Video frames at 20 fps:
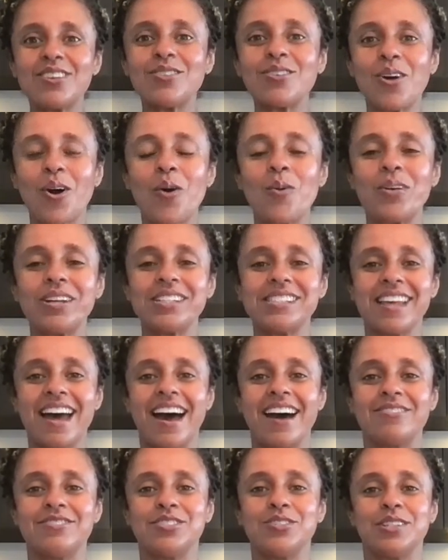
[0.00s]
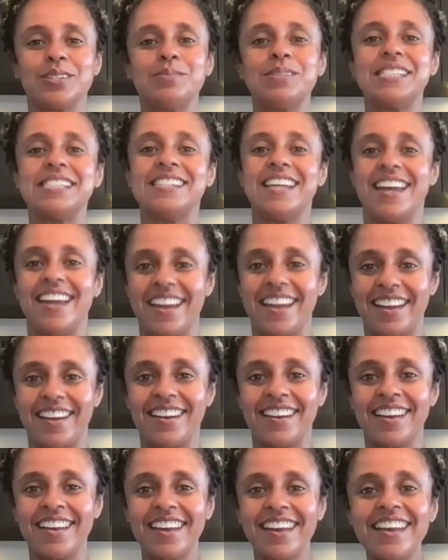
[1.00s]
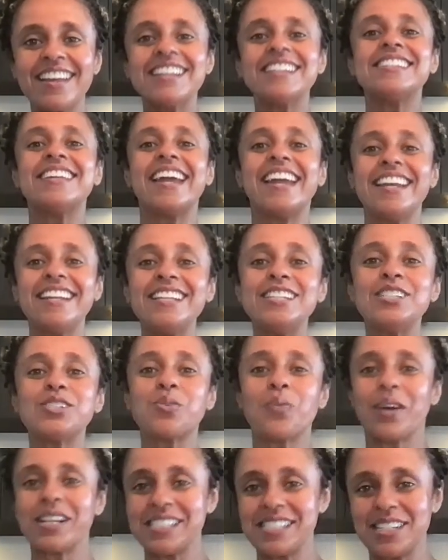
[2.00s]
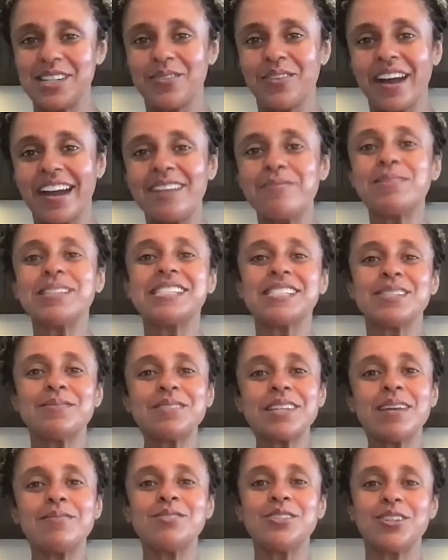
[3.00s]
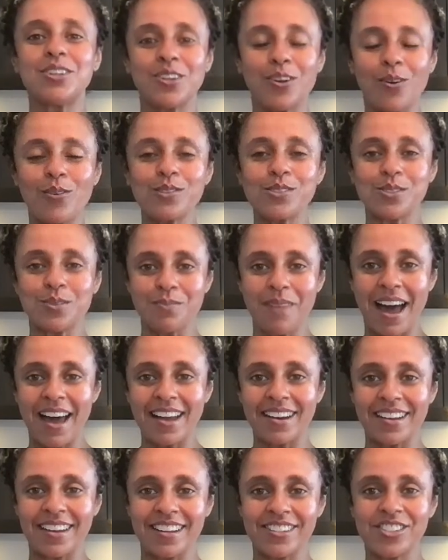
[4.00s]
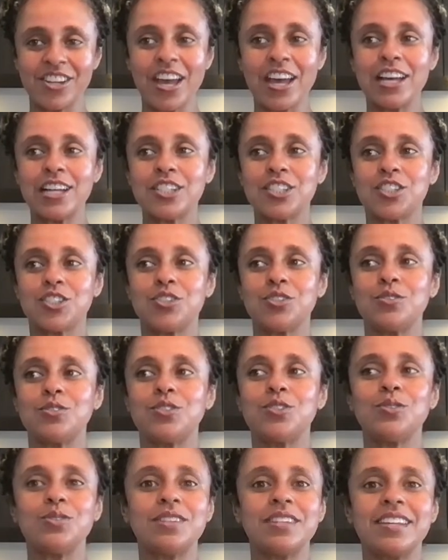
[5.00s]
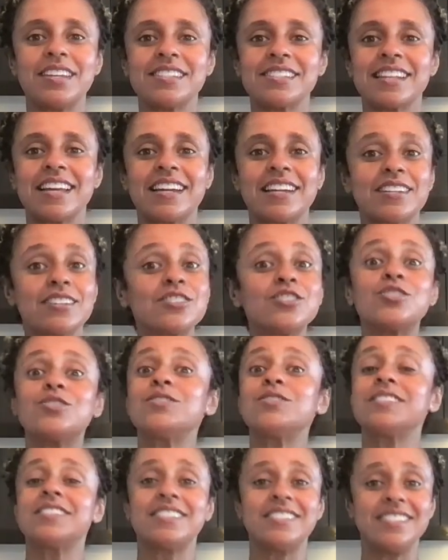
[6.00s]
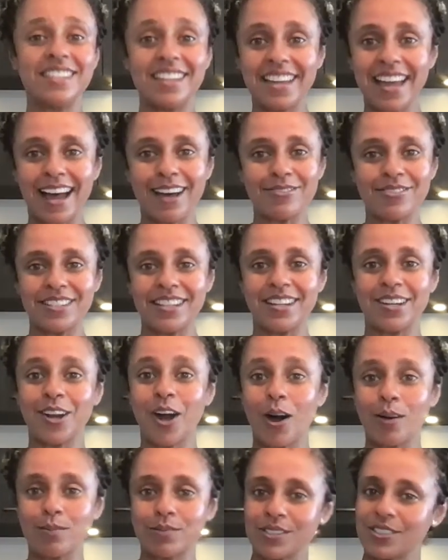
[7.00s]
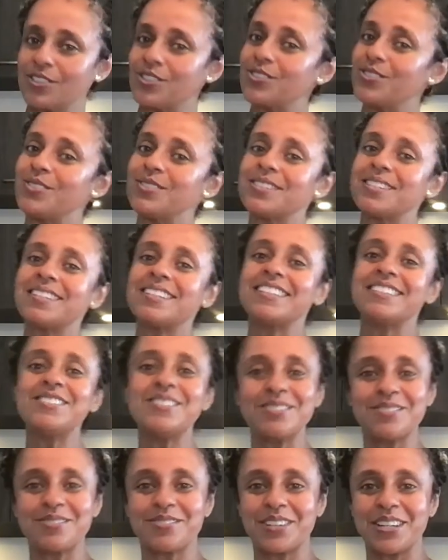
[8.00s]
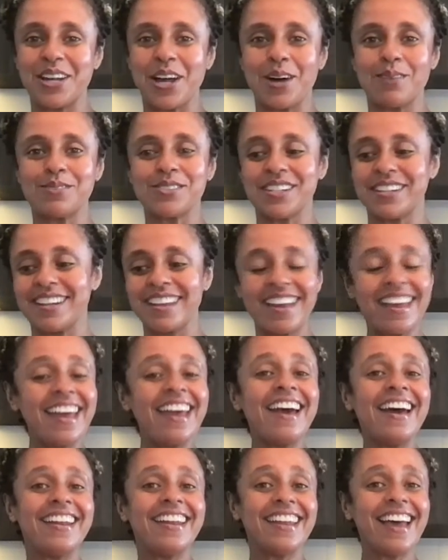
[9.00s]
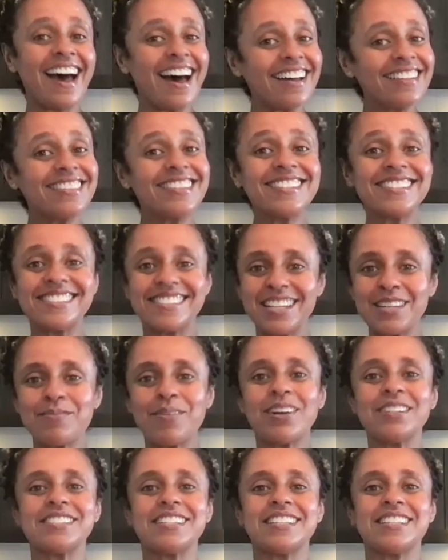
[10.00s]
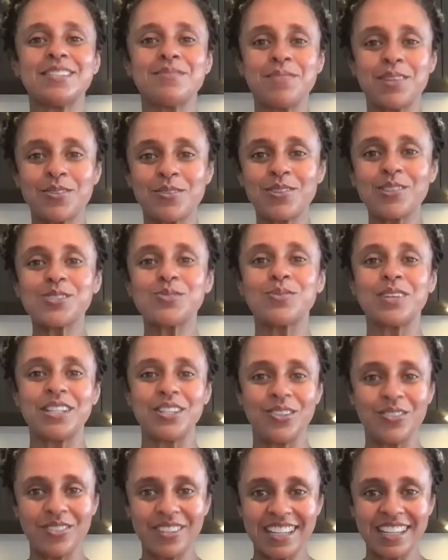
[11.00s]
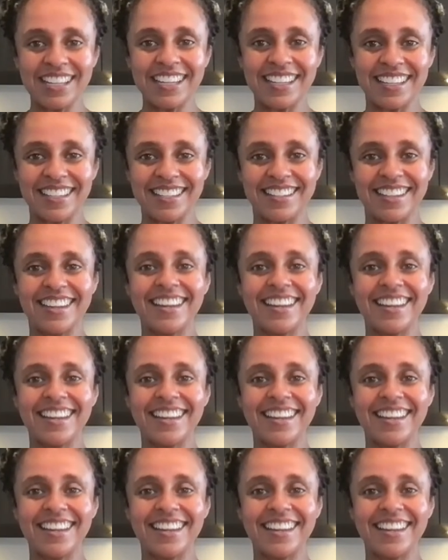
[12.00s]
always have to abstain 80-20, right? But sometimes you could also manage to do things like choose the decaffeinated option, choose the gluten-free option, and add the sea moss and the minerals when you need.